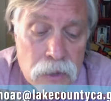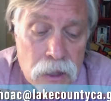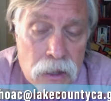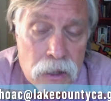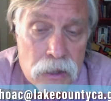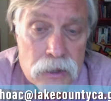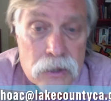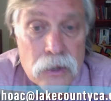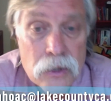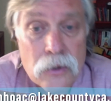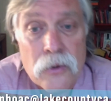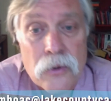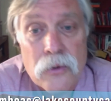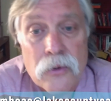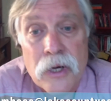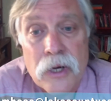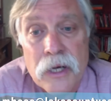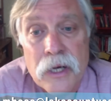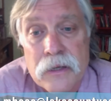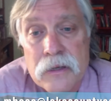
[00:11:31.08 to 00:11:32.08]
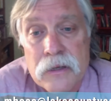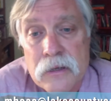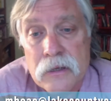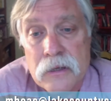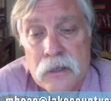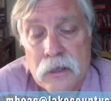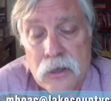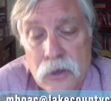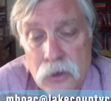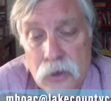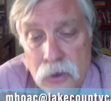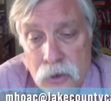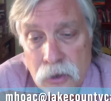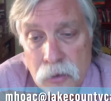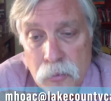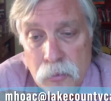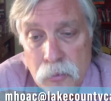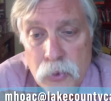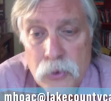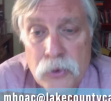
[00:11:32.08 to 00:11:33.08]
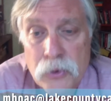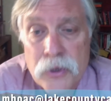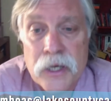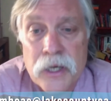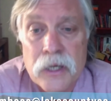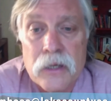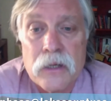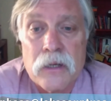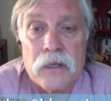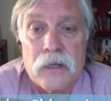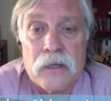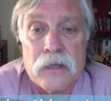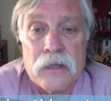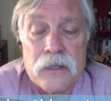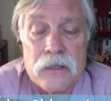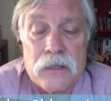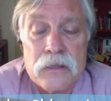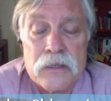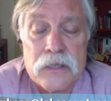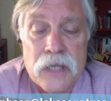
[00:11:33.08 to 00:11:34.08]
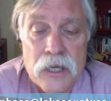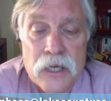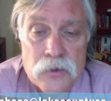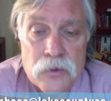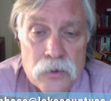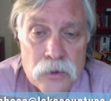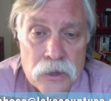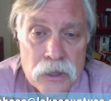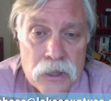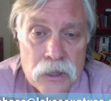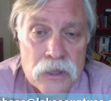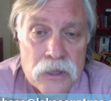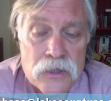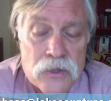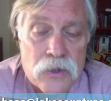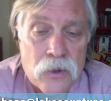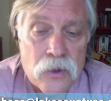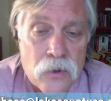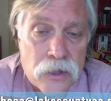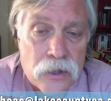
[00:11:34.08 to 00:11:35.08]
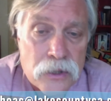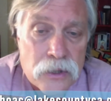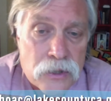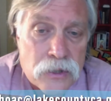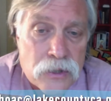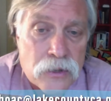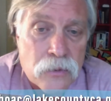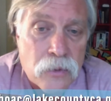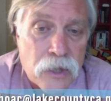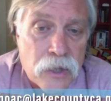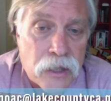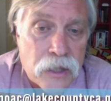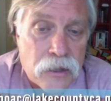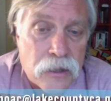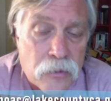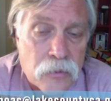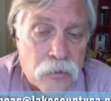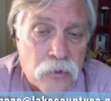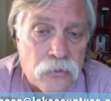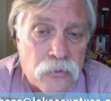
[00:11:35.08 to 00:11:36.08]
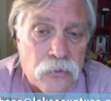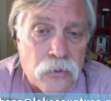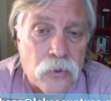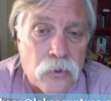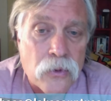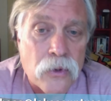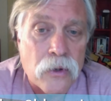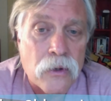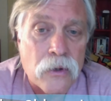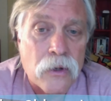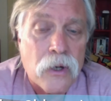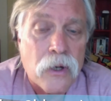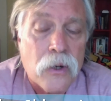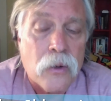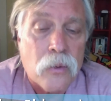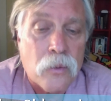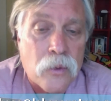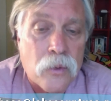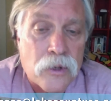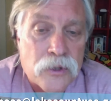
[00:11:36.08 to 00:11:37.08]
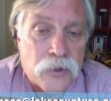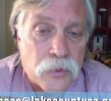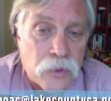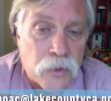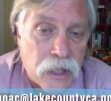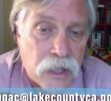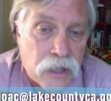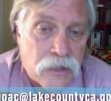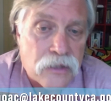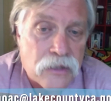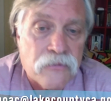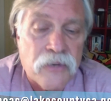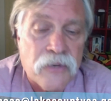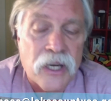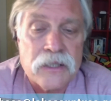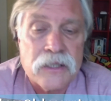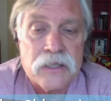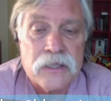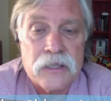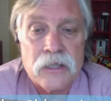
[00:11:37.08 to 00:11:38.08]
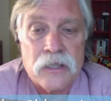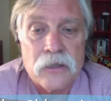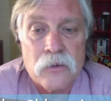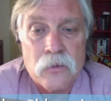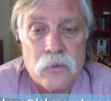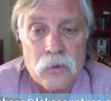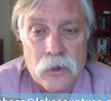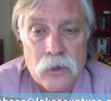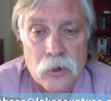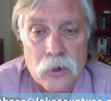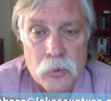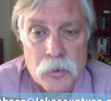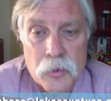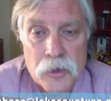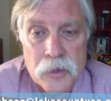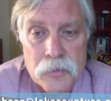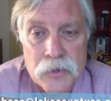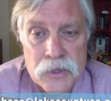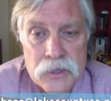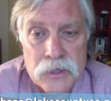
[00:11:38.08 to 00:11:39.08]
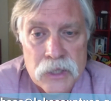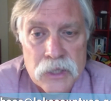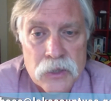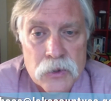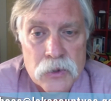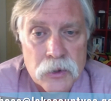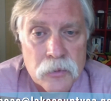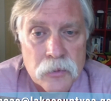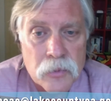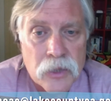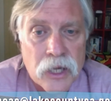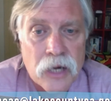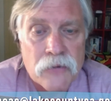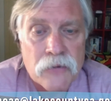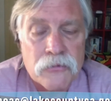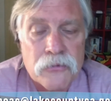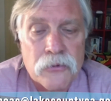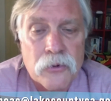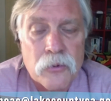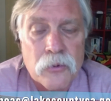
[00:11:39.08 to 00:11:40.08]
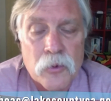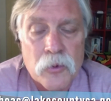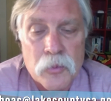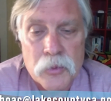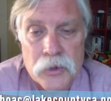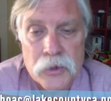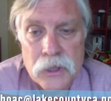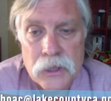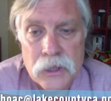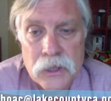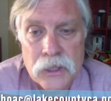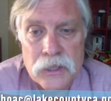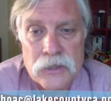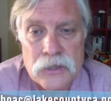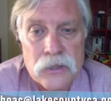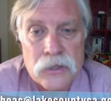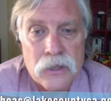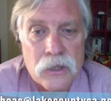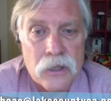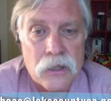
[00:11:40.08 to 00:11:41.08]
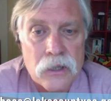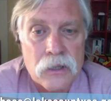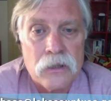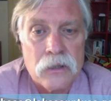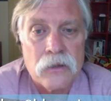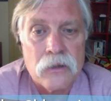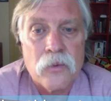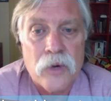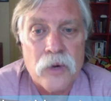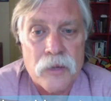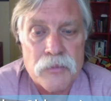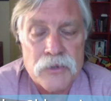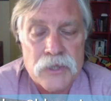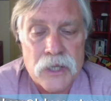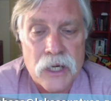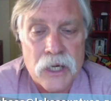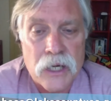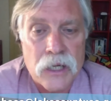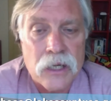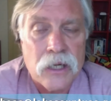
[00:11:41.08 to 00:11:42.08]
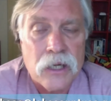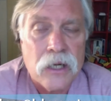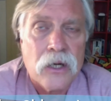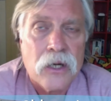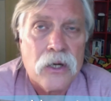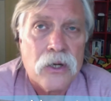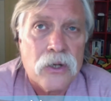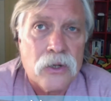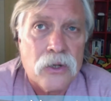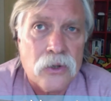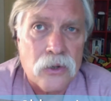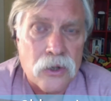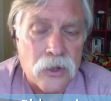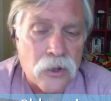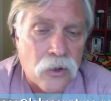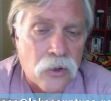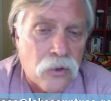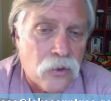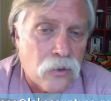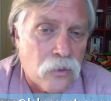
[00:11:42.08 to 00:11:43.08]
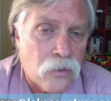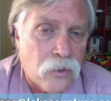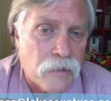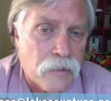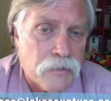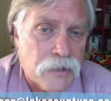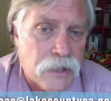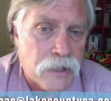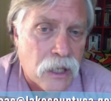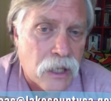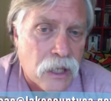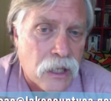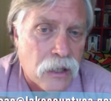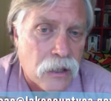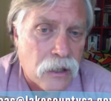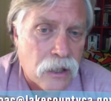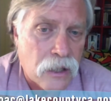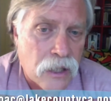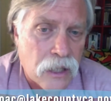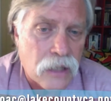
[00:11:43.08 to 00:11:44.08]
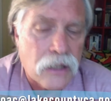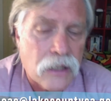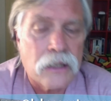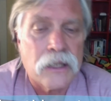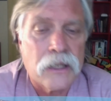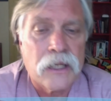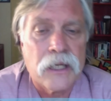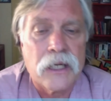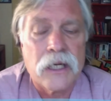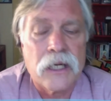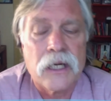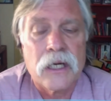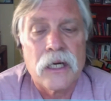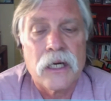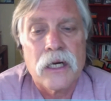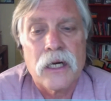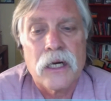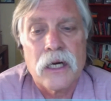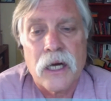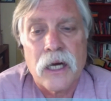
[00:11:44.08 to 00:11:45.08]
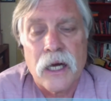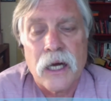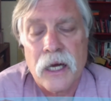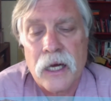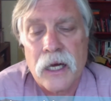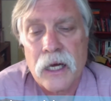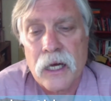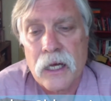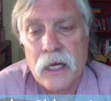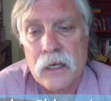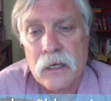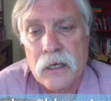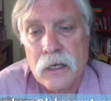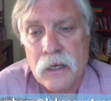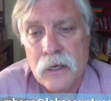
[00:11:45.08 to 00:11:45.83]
So at the current point, the scheduling is going just the way it did before. Once we get some vaccine, we'll open up the scheduling platform. We'll put the links on the website. You can go to the website, get the link, and